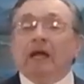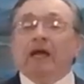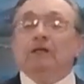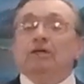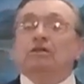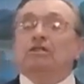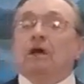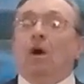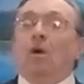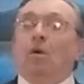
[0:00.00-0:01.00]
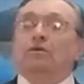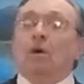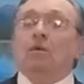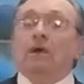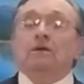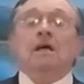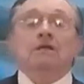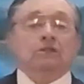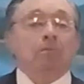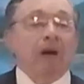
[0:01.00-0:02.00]
He just calls on
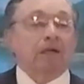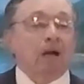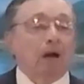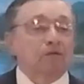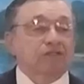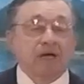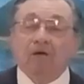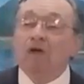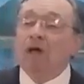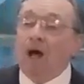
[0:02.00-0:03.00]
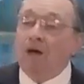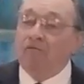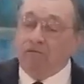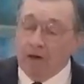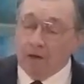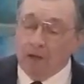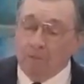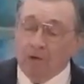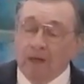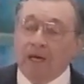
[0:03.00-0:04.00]
us to make ourselves
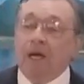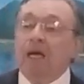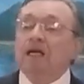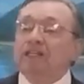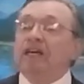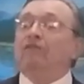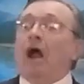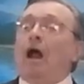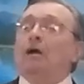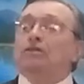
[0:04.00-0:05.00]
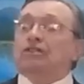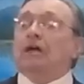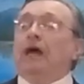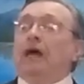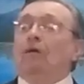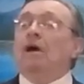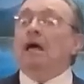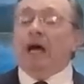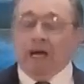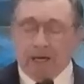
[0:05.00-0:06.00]
available. Give ourselves,
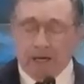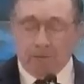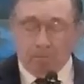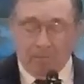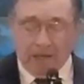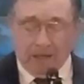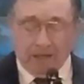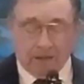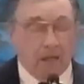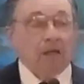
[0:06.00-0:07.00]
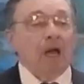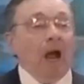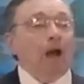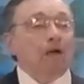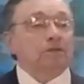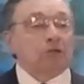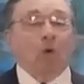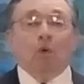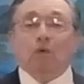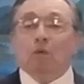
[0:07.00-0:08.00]
amen, our
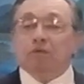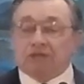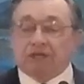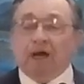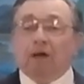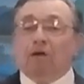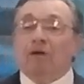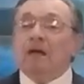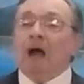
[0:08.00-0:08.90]
total self,